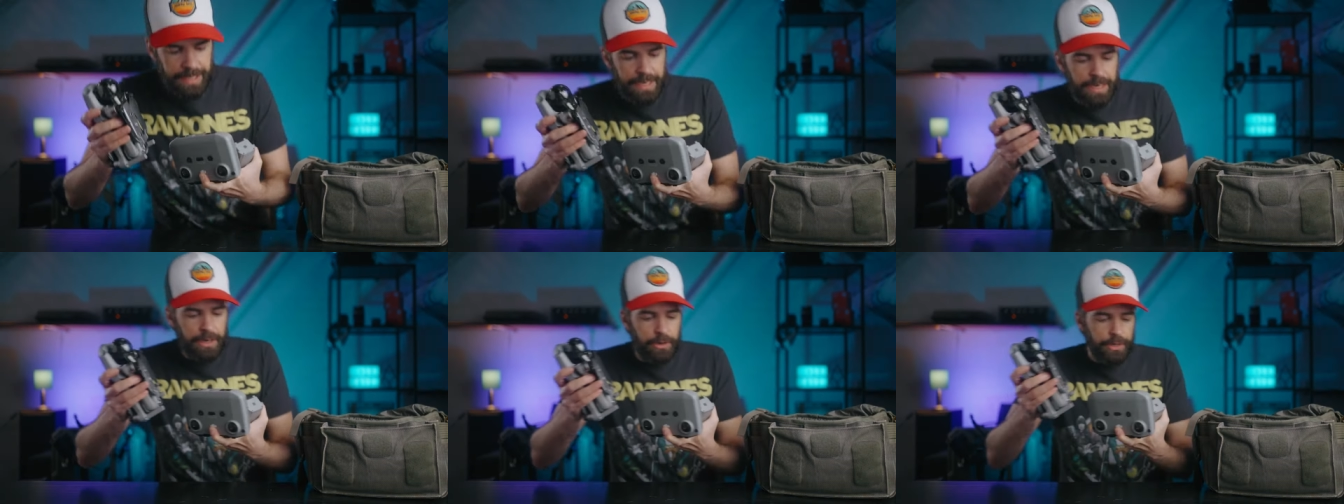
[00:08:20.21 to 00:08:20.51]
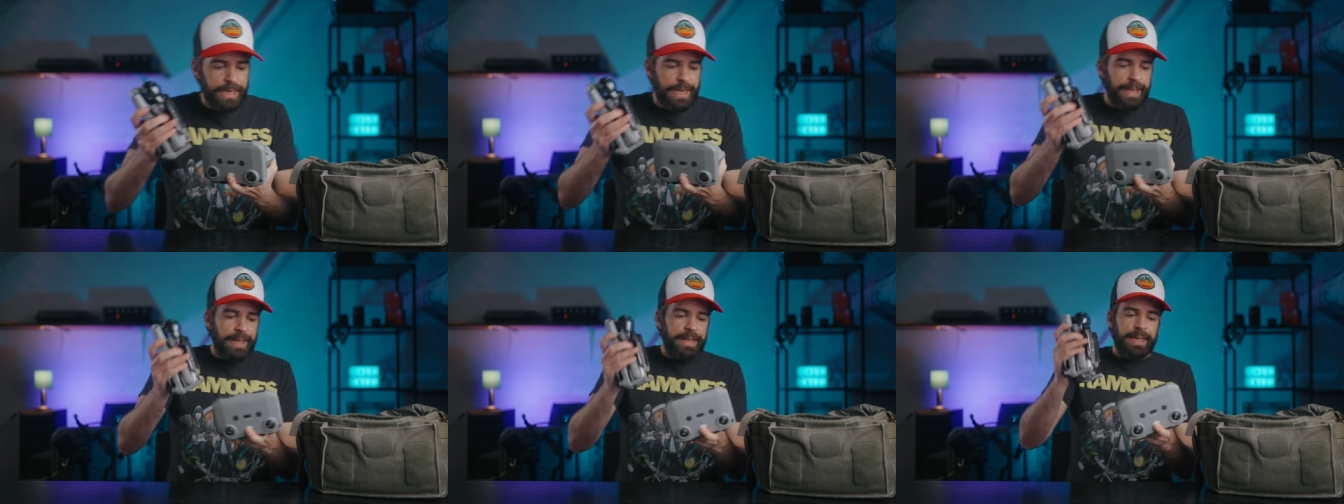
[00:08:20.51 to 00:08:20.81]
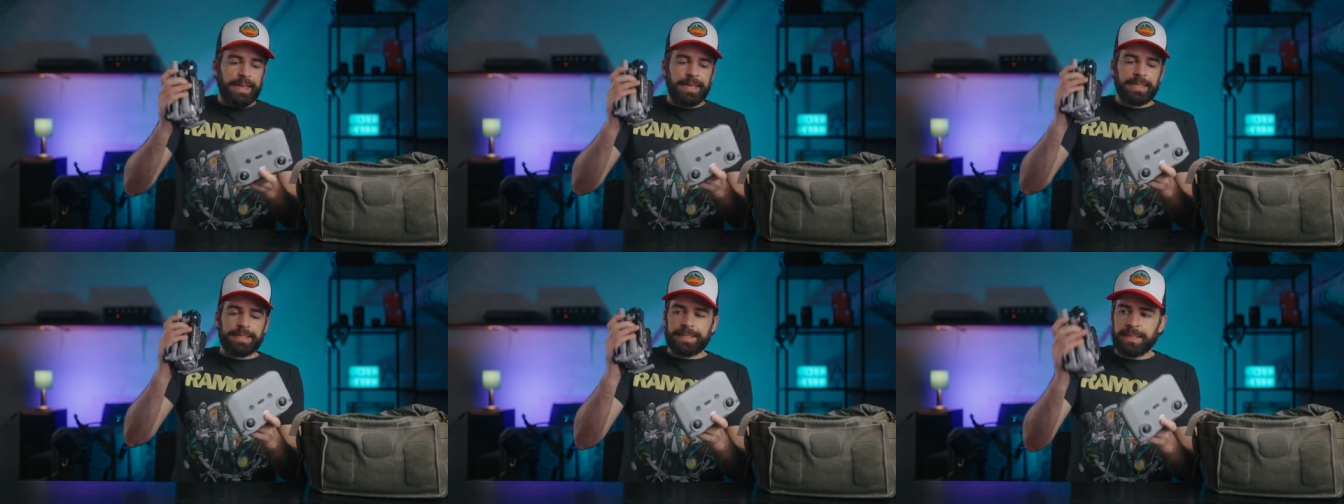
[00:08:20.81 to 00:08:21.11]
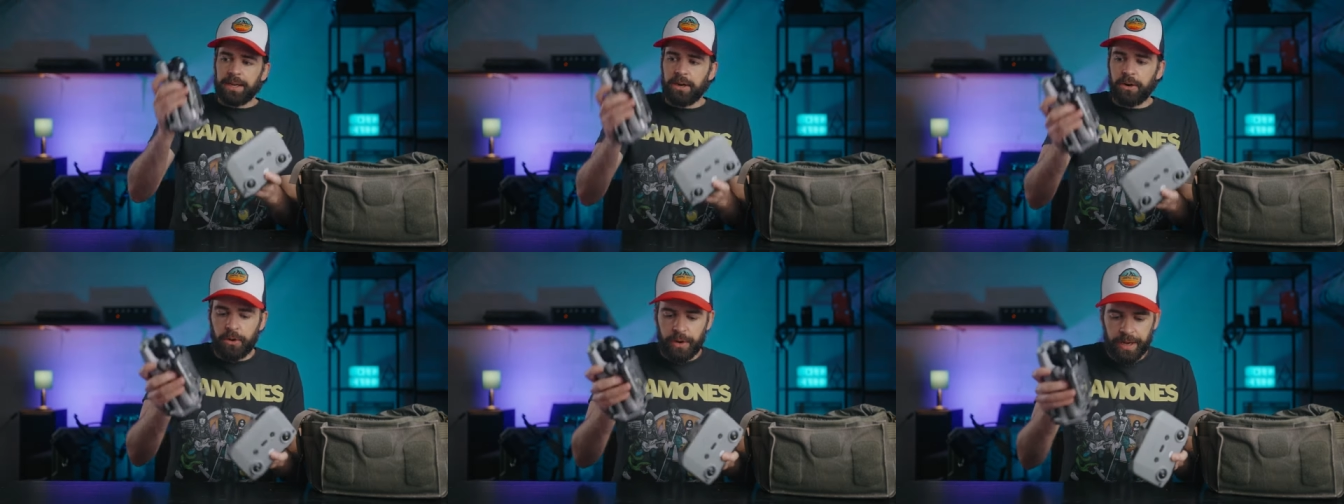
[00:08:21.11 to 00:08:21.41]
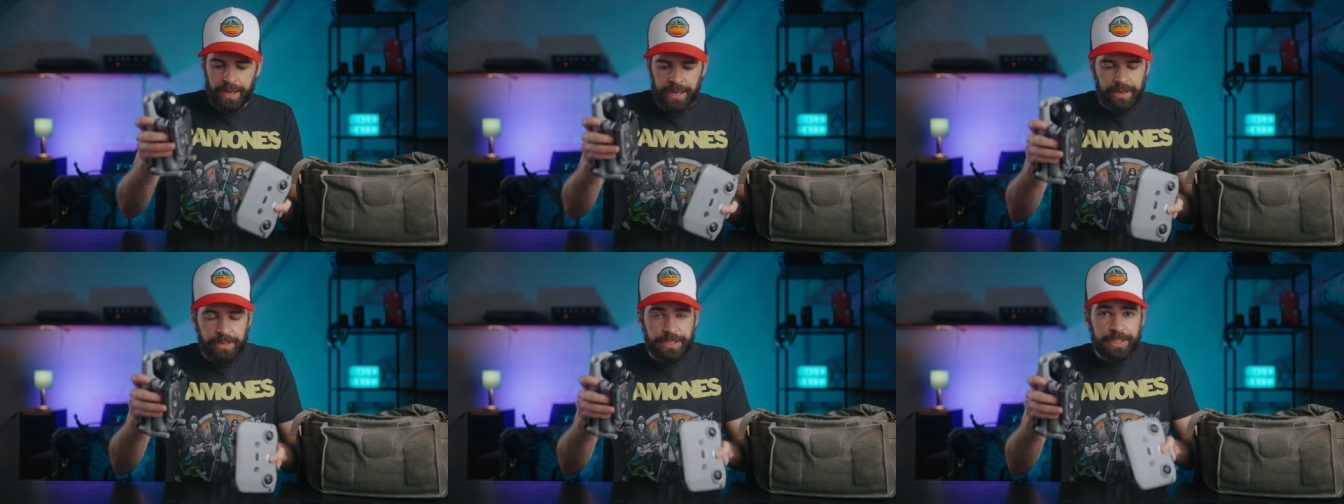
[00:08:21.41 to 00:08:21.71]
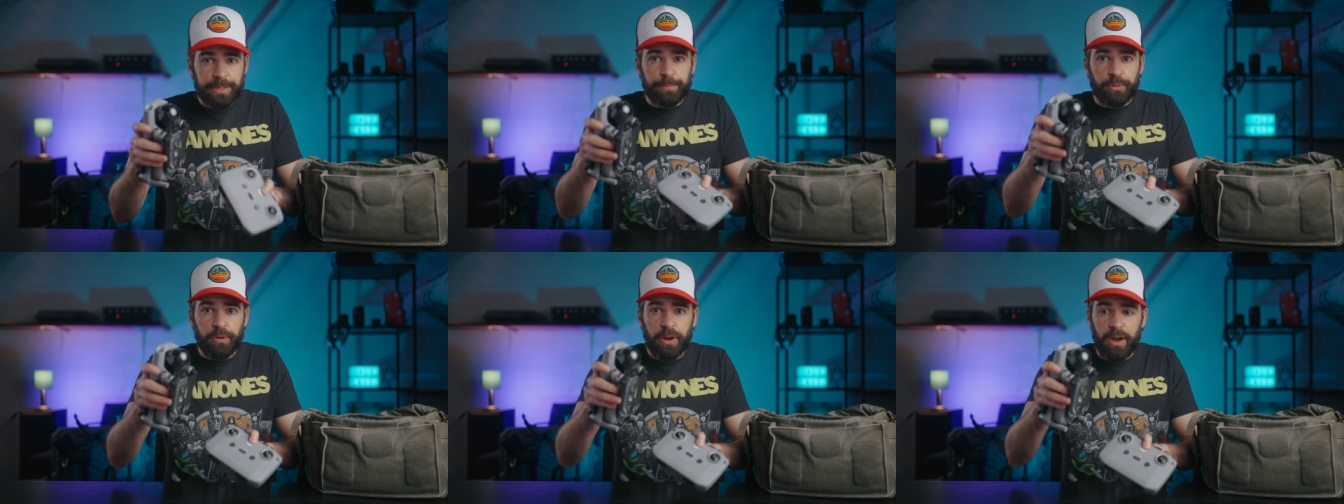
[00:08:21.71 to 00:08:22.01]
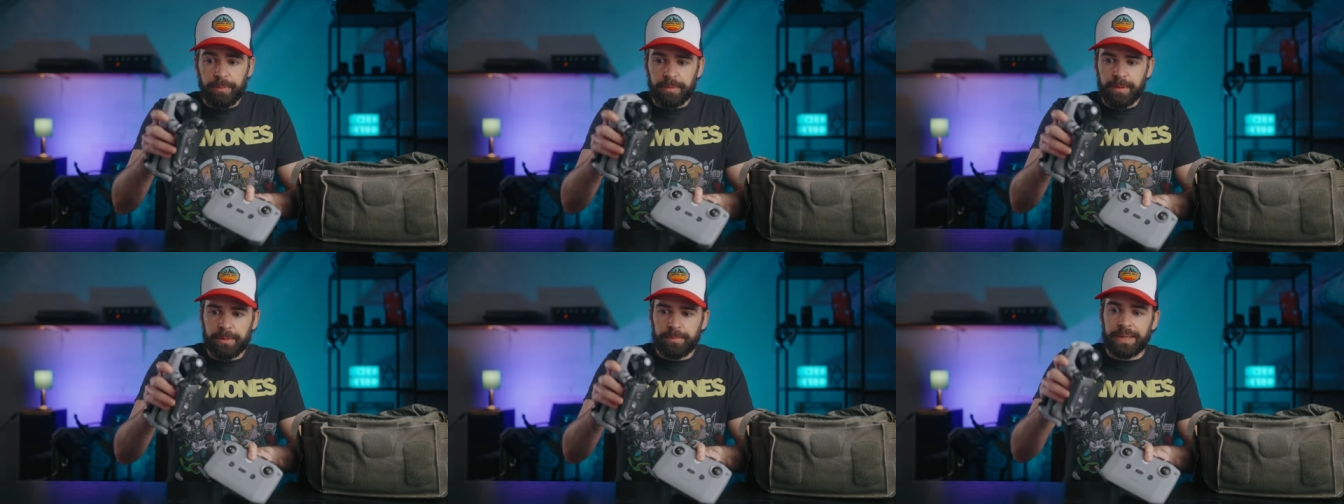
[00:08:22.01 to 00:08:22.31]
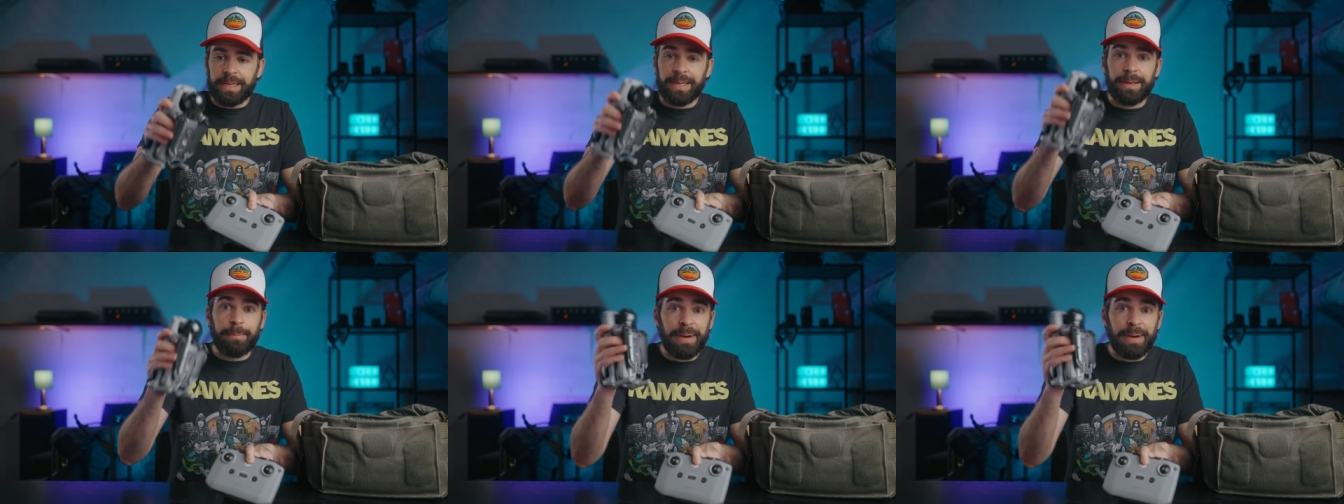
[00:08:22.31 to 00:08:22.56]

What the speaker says: Okay, so here's the problem.